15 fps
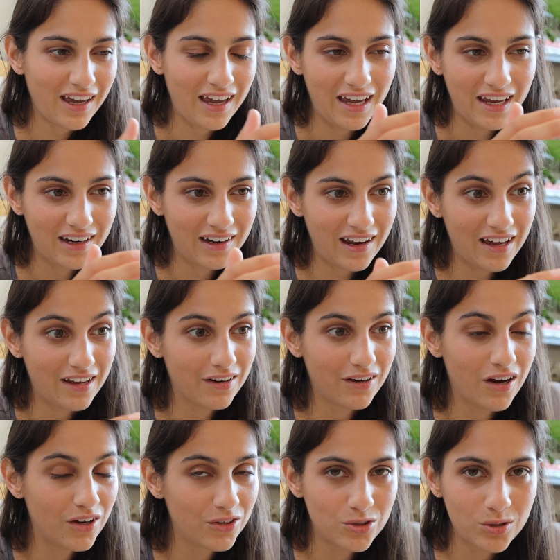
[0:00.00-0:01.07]
and at
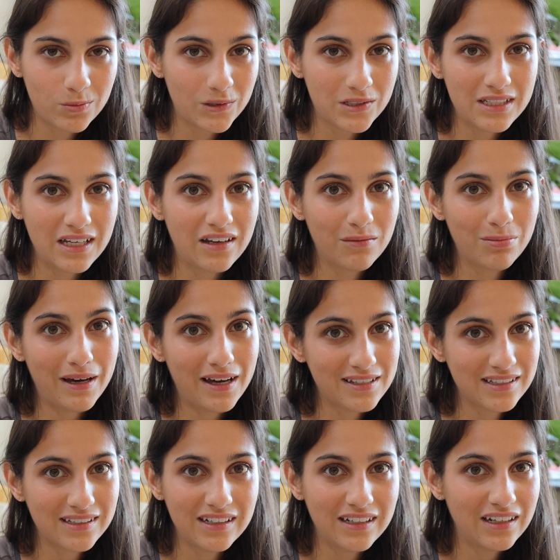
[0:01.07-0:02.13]
100%
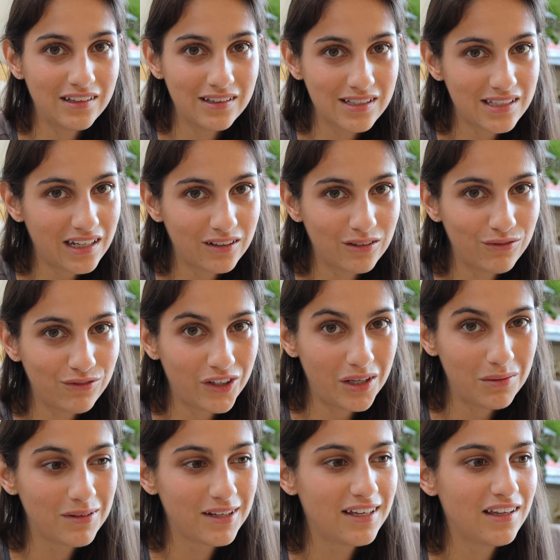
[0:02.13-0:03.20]
opacity in the second
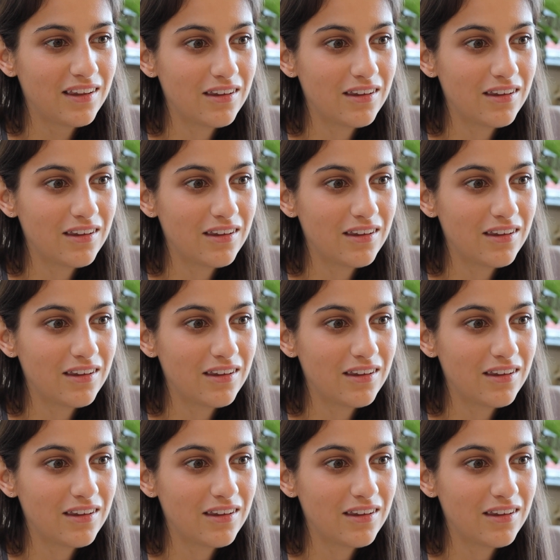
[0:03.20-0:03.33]
frame,